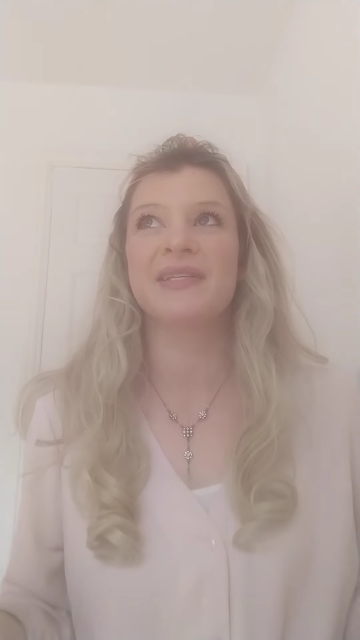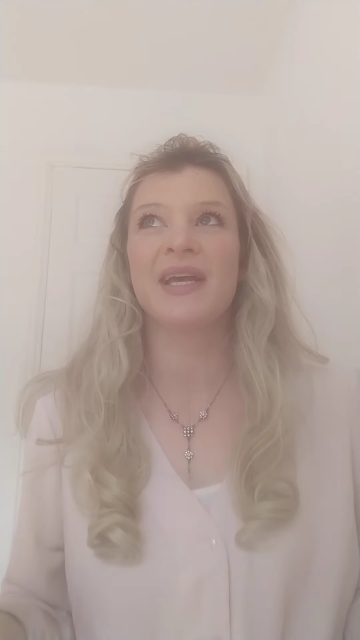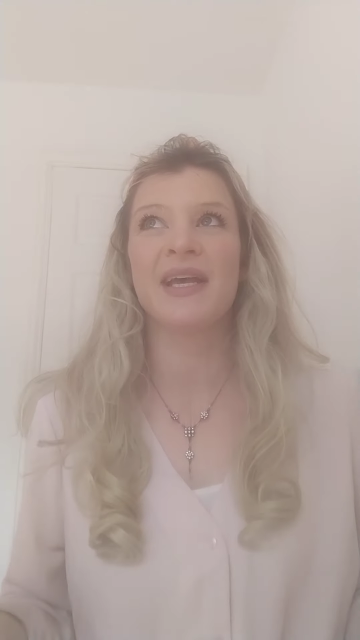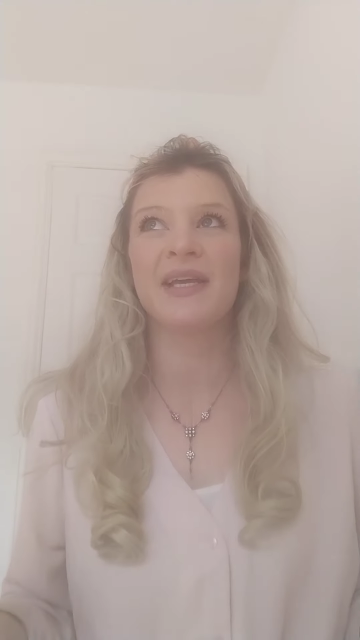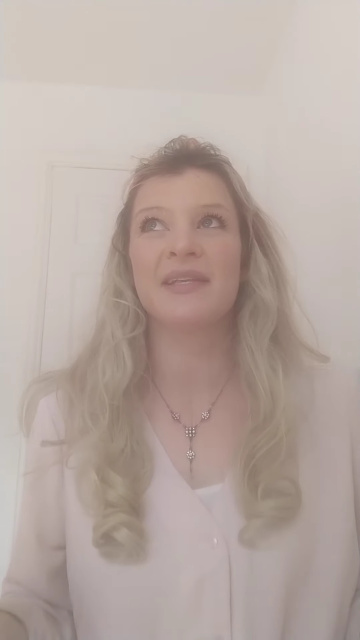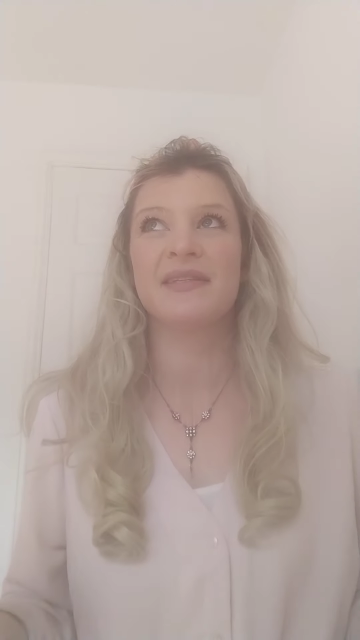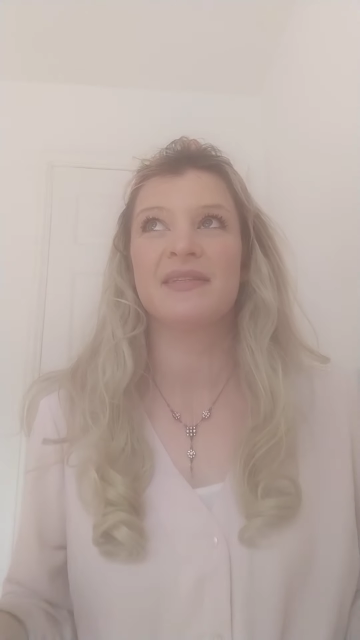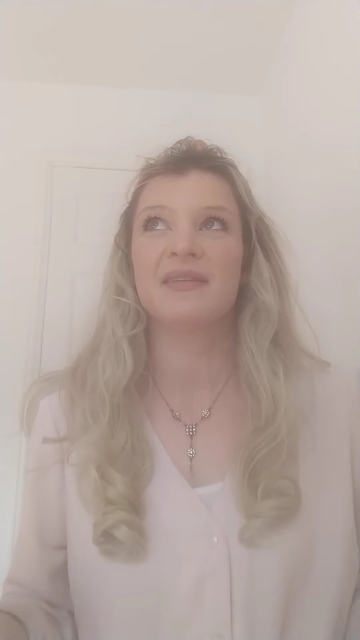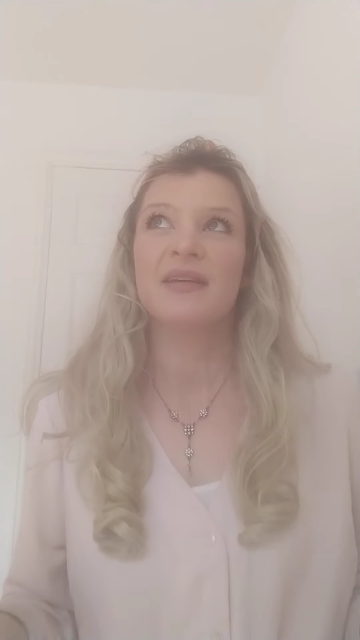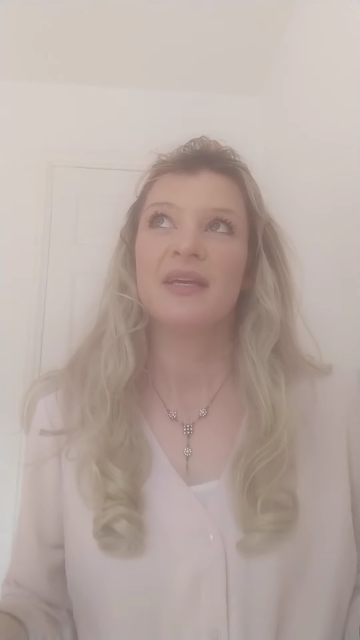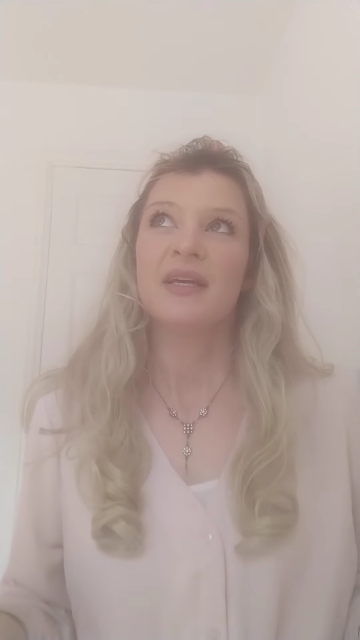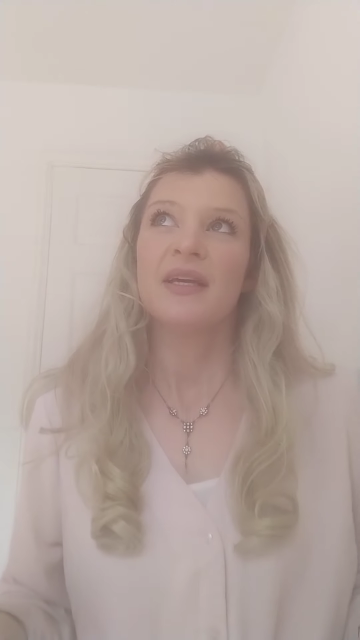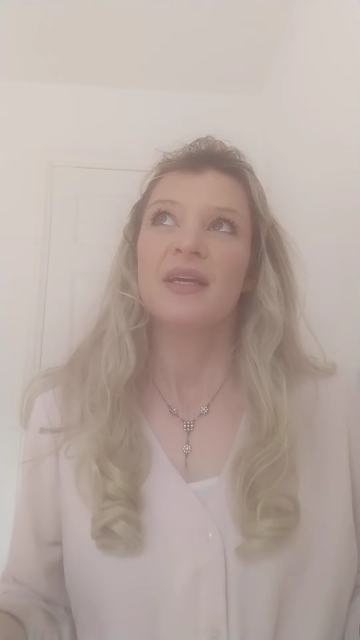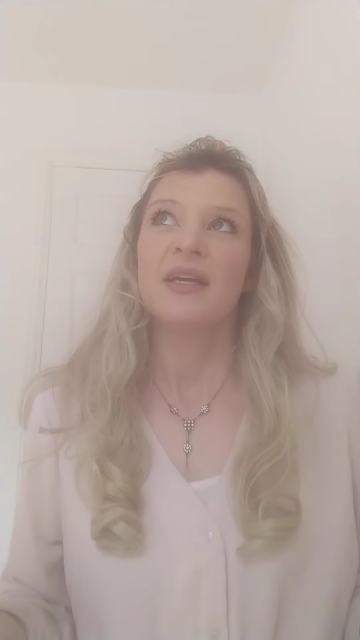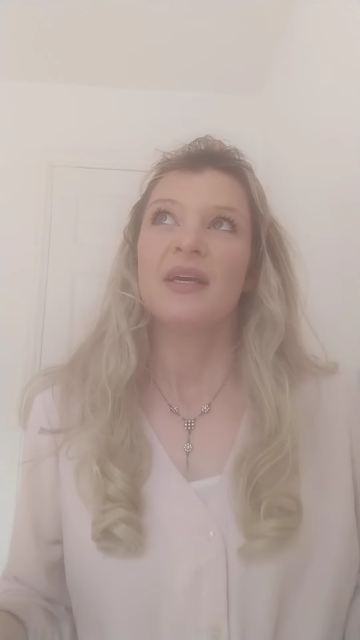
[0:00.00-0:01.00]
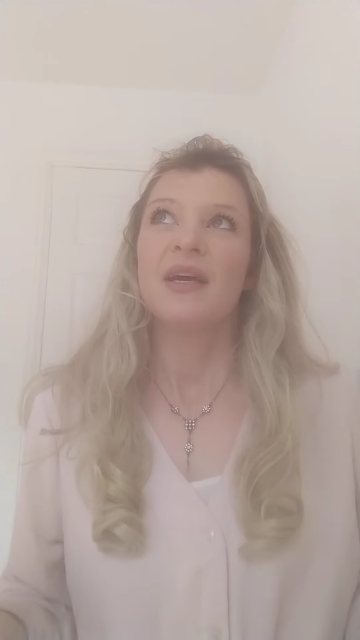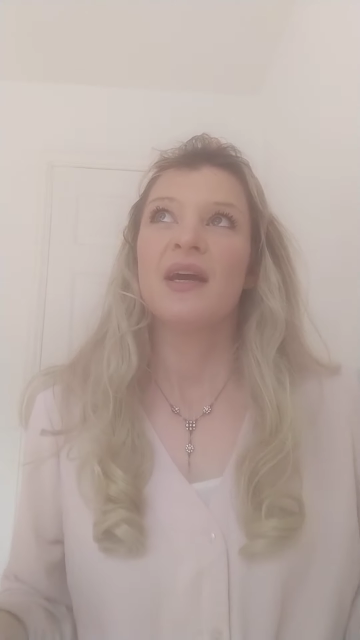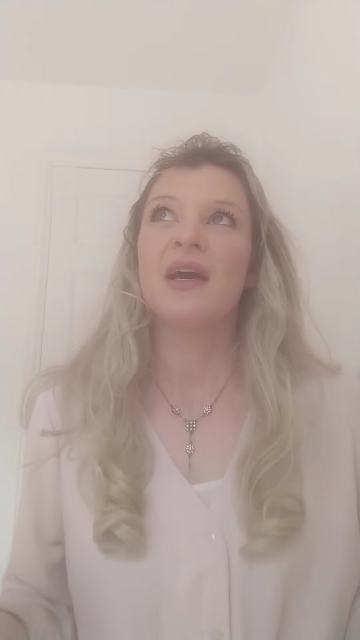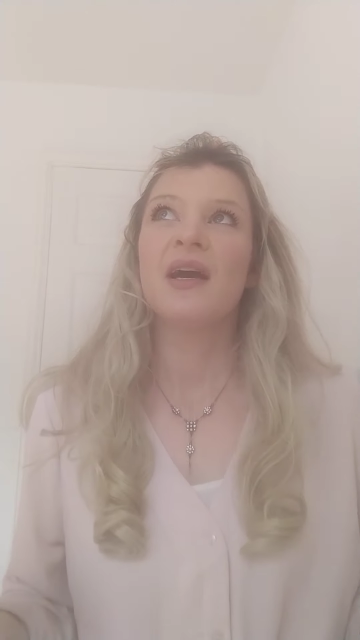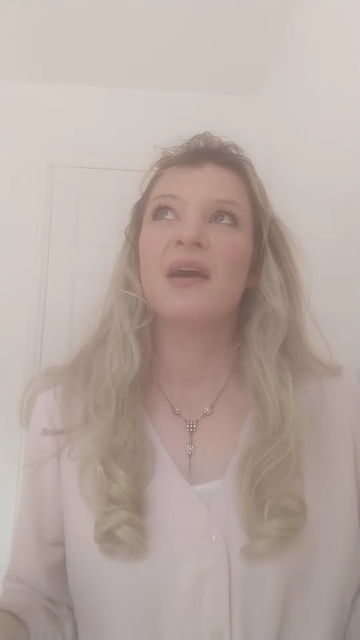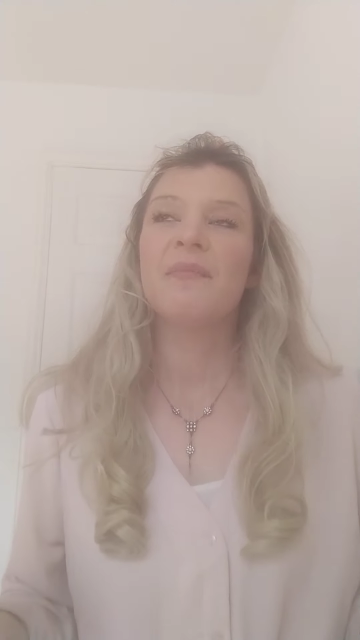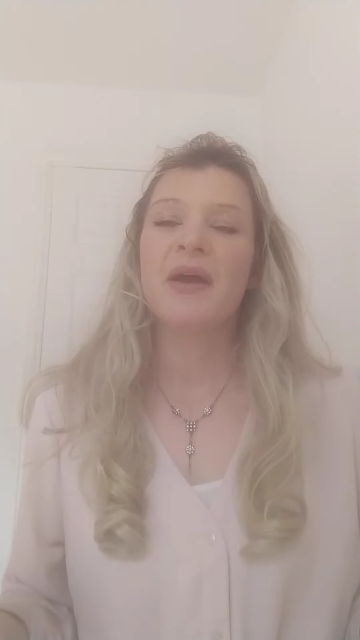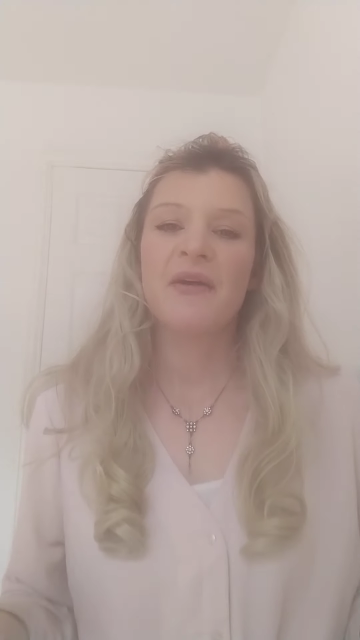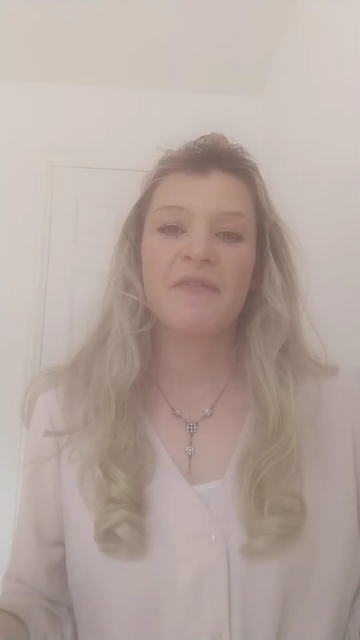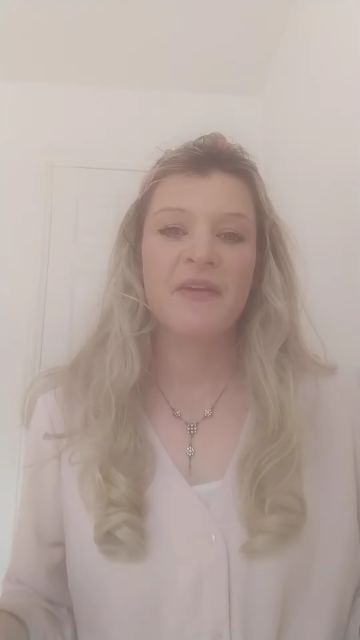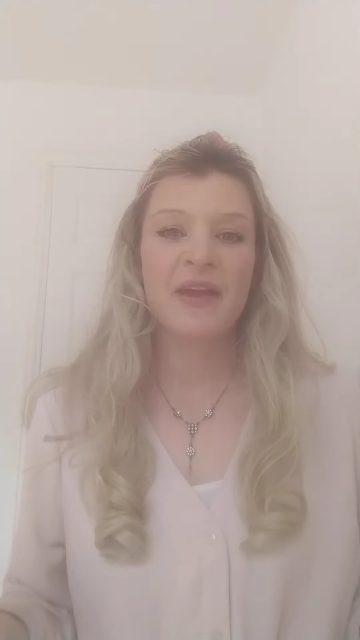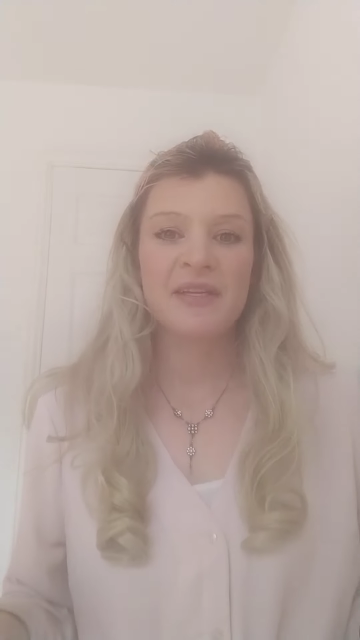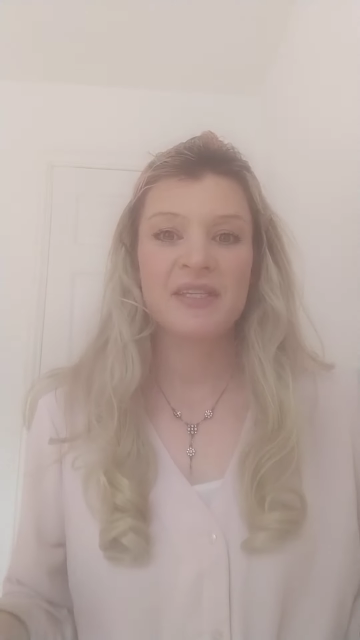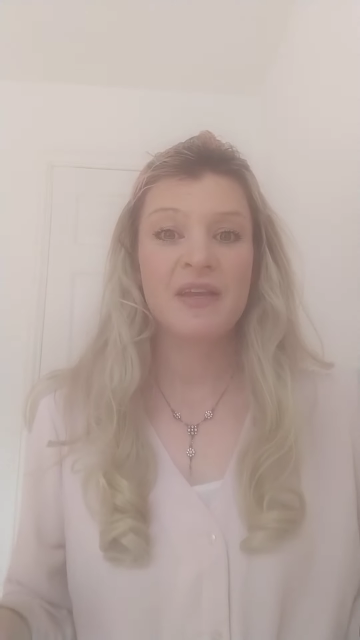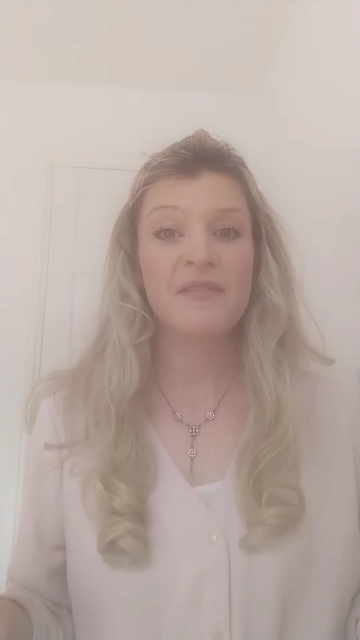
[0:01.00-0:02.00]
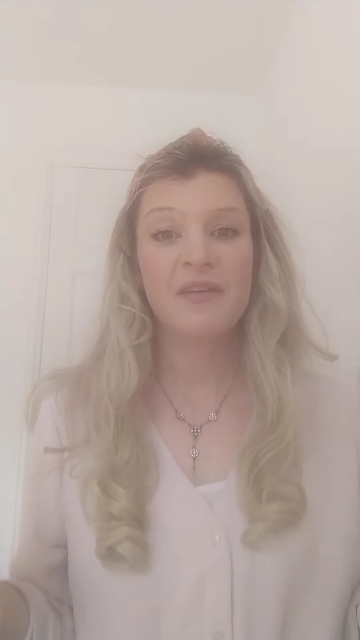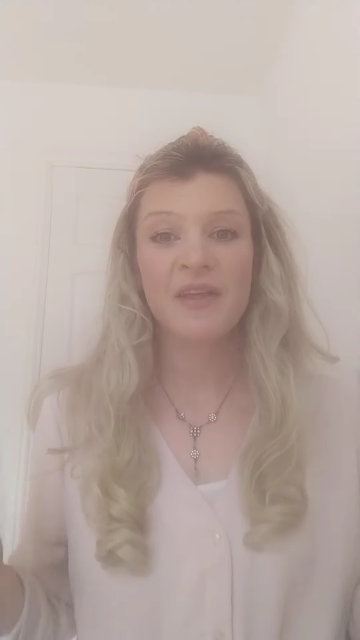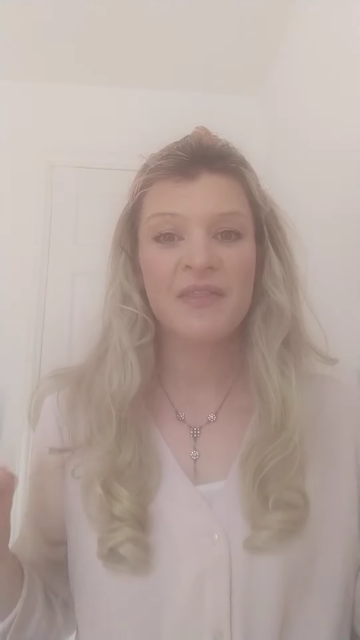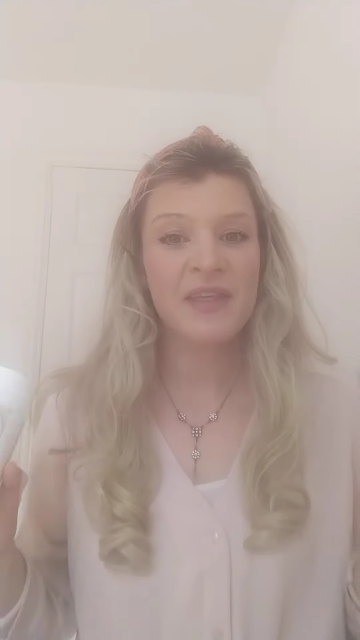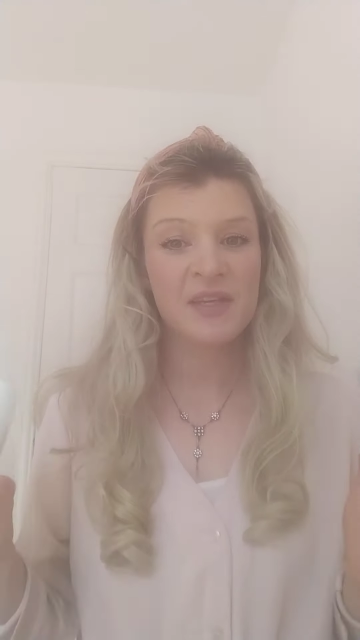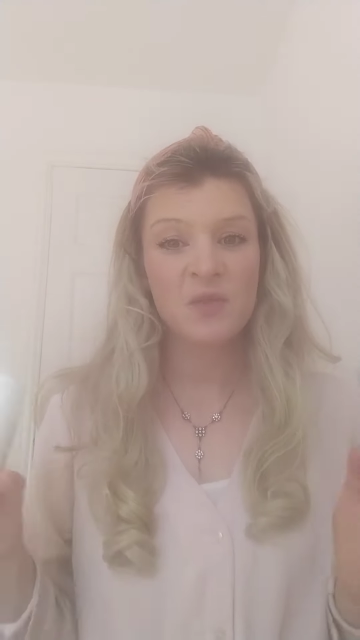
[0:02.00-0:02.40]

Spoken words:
as effective, and